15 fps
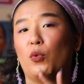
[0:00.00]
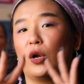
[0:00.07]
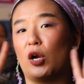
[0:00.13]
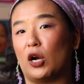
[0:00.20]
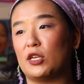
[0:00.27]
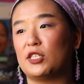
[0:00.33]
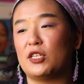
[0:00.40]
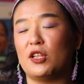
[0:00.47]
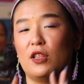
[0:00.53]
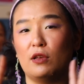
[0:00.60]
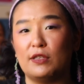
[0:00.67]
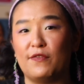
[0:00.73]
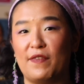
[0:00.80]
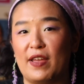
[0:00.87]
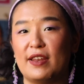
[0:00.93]
regards to
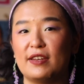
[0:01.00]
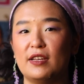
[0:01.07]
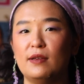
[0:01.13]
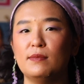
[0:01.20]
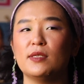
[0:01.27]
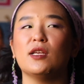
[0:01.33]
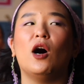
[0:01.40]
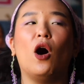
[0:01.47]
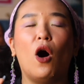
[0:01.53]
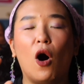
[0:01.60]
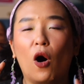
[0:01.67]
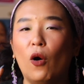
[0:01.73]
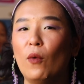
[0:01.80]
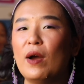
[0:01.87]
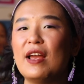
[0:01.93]
those fandoms,
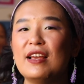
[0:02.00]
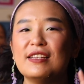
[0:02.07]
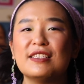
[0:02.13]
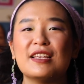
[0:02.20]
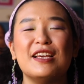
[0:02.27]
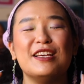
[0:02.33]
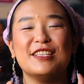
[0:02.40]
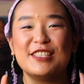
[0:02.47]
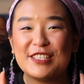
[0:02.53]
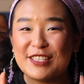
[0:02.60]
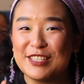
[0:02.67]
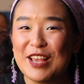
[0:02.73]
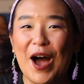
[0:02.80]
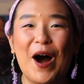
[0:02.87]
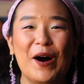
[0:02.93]
always
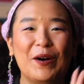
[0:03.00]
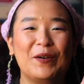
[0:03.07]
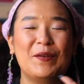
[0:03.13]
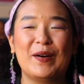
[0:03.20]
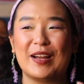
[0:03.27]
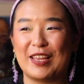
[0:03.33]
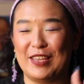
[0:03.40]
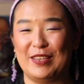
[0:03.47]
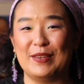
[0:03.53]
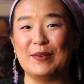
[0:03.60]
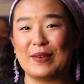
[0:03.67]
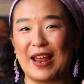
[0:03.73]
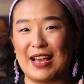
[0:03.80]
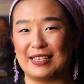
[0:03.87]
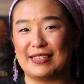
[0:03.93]
so
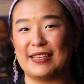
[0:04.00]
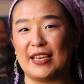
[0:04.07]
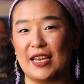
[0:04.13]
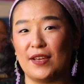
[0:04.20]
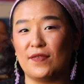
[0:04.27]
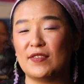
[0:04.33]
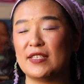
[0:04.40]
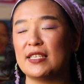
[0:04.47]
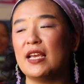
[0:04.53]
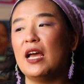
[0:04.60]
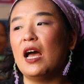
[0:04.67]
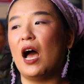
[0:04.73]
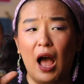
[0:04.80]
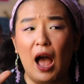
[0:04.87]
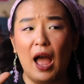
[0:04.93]
cute as gifts.
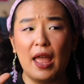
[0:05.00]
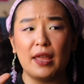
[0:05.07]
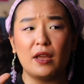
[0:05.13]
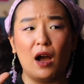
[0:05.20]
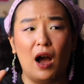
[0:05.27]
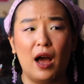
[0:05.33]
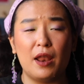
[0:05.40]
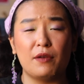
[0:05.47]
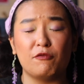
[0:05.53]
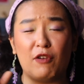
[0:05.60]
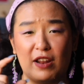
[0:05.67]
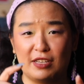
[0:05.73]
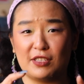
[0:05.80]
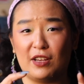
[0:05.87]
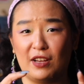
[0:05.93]
I got
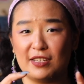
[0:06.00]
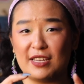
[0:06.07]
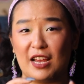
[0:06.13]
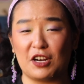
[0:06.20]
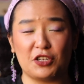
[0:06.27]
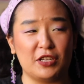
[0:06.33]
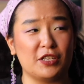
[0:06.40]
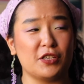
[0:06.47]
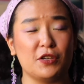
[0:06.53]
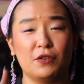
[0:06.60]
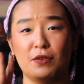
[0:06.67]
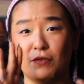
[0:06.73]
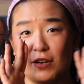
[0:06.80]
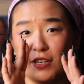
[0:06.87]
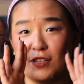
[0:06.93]
Renaissance, actually.
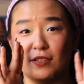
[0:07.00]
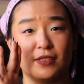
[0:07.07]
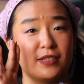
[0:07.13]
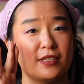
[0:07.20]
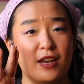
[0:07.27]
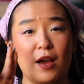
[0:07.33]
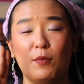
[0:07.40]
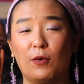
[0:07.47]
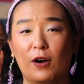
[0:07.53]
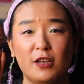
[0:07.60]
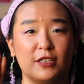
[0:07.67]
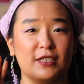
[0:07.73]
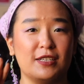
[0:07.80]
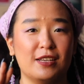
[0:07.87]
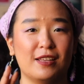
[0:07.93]
So Renaissance, stop
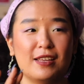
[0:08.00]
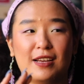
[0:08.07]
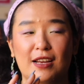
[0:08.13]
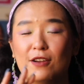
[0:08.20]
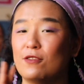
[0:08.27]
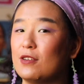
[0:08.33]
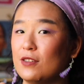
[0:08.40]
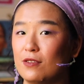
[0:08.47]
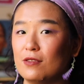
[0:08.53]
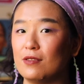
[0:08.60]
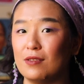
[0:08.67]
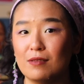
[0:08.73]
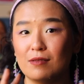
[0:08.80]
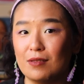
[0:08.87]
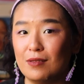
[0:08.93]
watching. Like, I already told
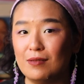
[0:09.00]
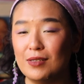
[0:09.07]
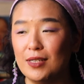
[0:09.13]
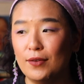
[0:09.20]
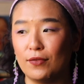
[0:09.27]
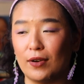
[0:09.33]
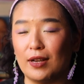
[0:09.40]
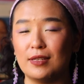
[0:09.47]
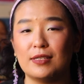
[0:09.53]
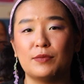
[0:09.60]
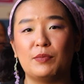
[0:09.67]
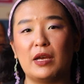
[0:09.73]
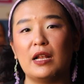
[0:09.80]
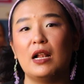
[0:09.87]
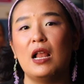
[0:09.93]
you, go away, friends.
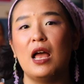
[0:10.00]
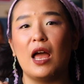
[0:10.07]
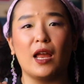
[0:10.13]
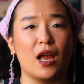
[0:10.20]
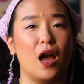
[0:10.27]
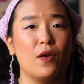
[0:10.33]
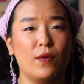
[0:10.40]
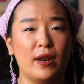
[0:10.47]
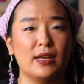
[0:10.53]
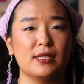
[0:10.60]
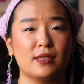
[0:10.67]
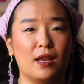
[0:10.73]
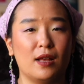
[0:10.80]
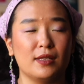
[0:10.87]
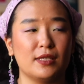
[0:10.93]
But I got
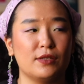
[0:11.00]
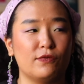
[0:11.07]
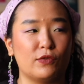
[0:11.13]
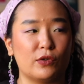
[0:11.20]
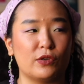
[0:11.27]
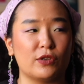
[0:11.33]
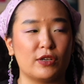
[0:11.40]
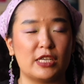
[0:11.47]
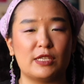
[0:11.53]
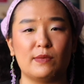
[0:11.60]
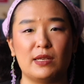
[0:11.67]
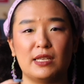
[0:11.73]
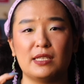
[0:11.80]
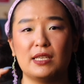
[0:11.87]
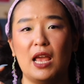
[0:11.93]
Renaissance for
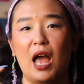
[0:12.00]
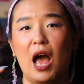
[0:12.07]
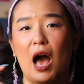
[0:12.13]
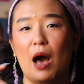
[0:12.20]
Christmas.